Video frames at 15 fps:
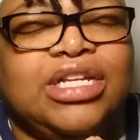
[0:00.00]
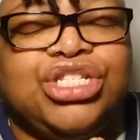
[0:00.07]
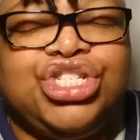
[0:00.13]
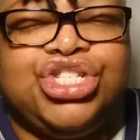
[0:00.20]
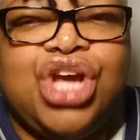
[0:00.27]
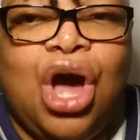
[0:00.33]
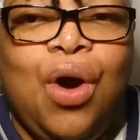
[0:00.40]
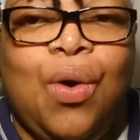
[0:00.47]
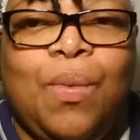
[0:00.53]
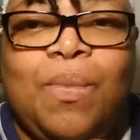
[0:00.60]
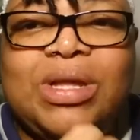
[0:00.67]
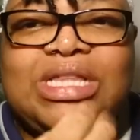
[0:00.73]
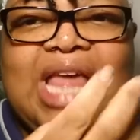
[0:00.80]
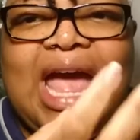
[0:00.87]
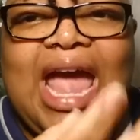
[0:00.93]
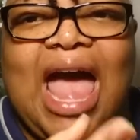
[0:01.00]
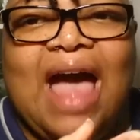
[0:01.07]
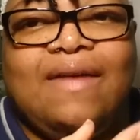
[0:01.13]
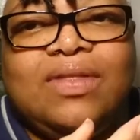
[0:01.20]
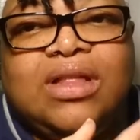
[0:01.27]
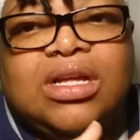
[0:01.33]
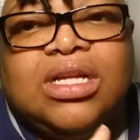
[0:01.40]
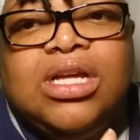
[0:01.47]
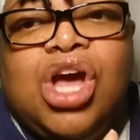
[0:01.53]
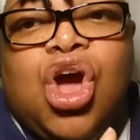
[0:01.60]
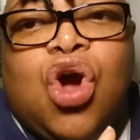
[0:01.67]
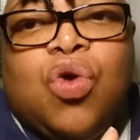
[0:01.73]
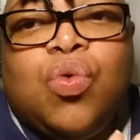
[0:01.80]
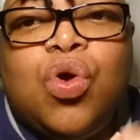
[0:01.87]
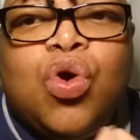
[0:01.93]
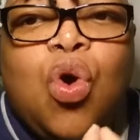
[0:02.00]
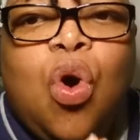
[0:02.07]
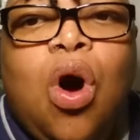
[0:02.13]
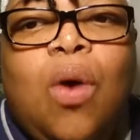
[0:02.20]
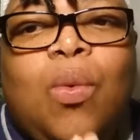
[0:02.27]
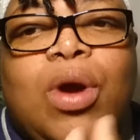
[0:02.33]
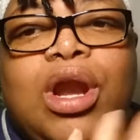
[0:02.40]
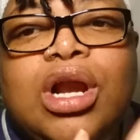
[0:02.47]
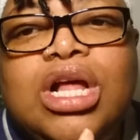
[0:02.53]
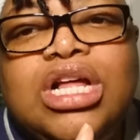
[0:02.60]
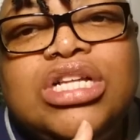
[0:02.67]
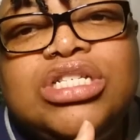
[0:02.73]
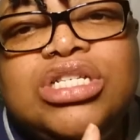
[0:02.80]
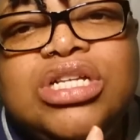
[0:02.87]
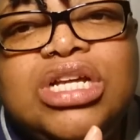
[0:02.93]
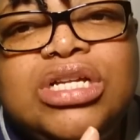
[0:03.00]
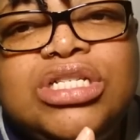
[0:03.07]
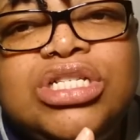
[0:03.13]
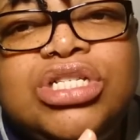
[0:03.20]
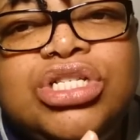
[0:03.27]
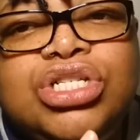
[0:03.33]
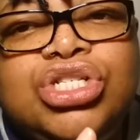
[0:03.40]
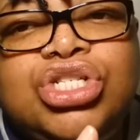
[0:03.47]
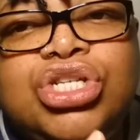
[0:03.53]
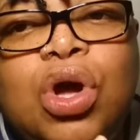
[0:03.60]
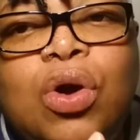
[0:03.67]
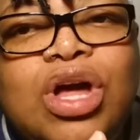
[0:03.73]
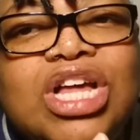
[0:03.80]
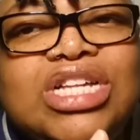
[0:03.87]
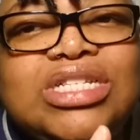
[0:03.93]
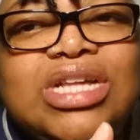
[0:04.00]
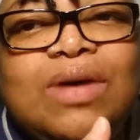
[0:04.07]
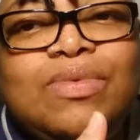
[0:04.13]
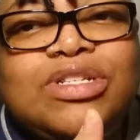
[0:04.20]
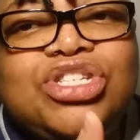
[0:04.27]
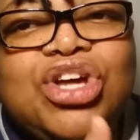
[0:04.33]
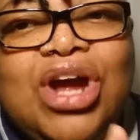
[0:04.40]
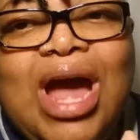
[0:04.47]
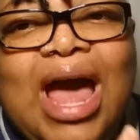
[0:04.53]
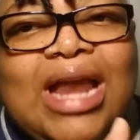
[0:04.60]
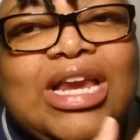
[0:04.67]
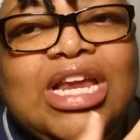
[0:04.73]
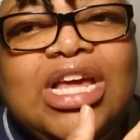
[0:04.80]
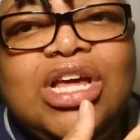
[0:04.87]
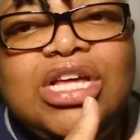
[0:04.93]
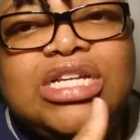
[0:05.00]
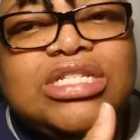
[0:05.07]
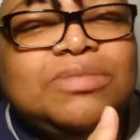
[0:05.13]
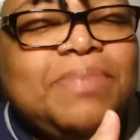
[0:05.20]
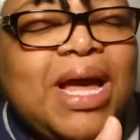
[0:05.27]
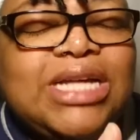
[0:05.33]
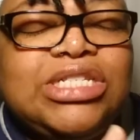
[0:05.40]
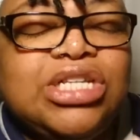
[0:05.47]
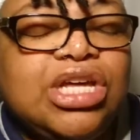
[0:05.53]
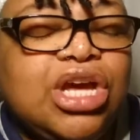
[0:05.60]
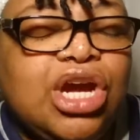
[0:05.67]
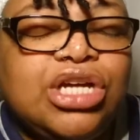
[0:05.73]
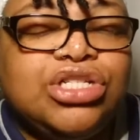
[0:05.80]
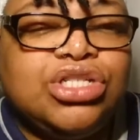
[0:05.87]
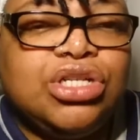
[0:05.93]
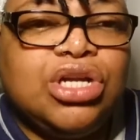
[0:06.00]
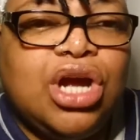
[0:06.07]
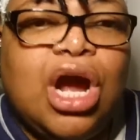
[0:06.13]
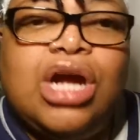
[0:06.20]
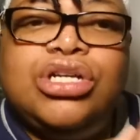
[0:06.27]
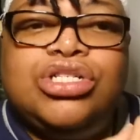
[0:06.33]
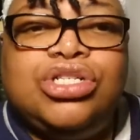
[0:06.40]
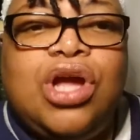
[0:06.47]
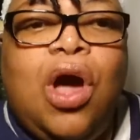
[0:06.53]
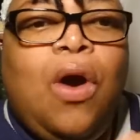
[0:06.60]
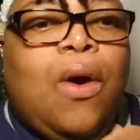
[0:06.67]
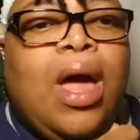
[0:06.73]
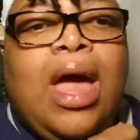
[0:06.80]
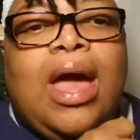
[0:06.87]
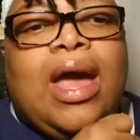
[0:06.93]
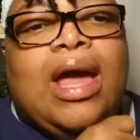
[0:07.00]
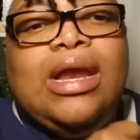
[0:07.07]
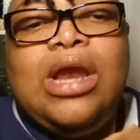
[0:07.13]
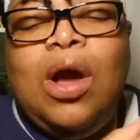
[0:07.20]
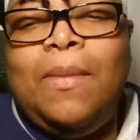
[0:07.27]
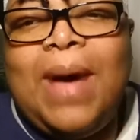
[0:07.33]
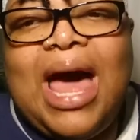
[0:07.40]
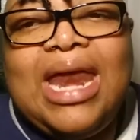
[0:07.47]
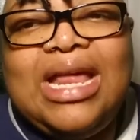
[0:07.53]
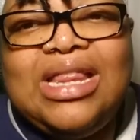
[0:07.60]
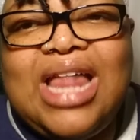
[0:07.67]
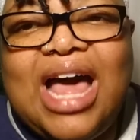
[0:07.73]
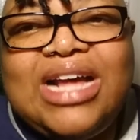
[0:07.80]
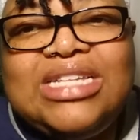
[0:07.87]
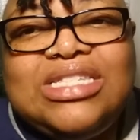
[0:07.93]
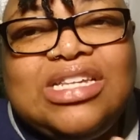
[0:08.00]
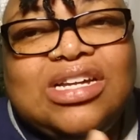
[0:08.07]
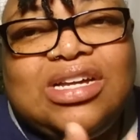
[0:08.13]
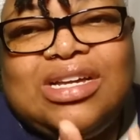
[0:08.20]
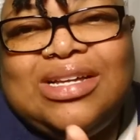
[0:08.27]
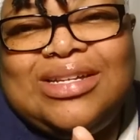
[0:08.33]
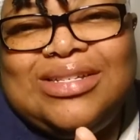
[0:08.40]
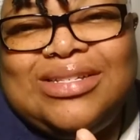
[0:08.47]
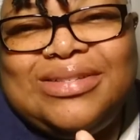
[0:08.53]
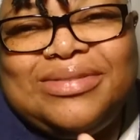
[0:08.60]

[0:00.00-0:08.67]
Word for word: of the show, but they have to record with her because the show concept was her idea. It's basically her show, and nobody likes it.